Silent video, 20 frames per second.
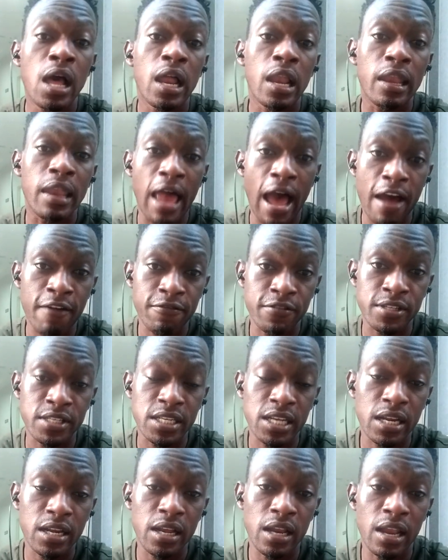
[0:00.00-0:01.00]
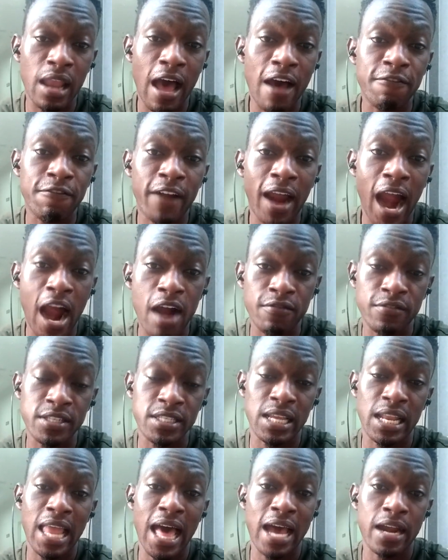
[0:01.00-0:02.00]
Love covers
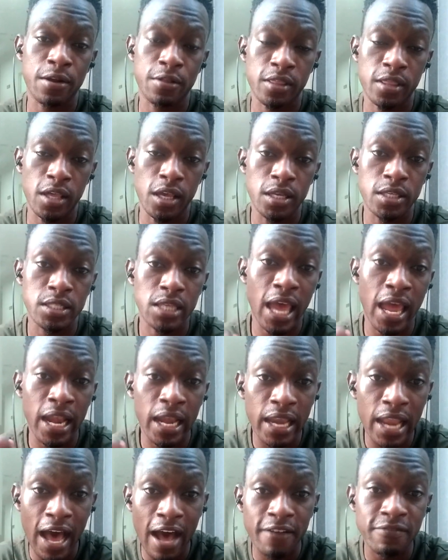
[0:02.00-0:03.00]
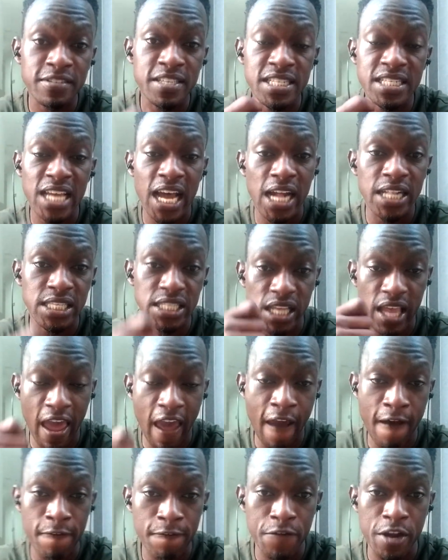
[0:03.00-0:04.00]
a lot of things, and love starts
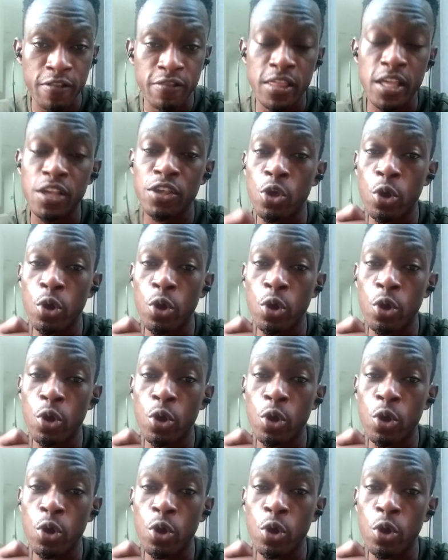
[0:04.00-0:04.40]
everything.